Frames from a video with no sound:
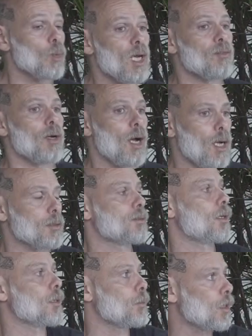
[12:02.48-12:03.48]
will have a hard
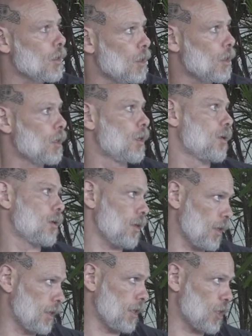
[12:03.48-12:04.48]
time
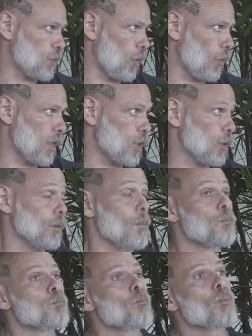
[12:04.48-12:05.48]
in exploration.
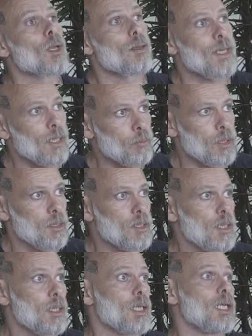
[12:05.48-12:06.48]
That being
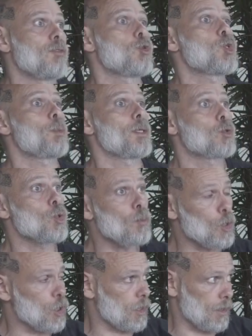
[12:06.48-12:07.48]
said, if you spend too
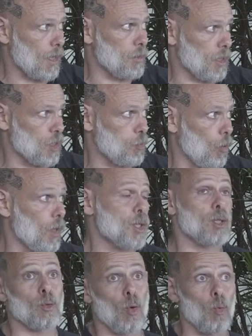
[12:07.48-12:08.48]
much time in
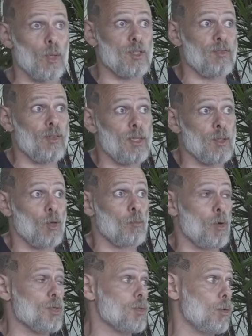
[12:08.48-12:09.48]
exploration, always feeling your
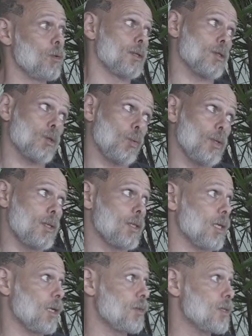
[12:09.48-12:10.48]
muscle and squeezing
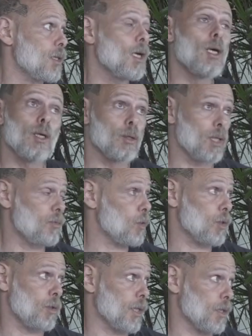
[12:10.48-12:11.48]
and everything, you're never
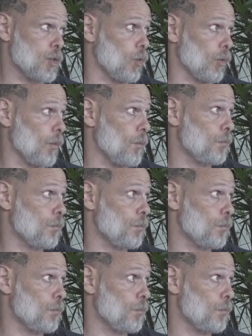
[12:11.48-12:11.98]
going to get strong.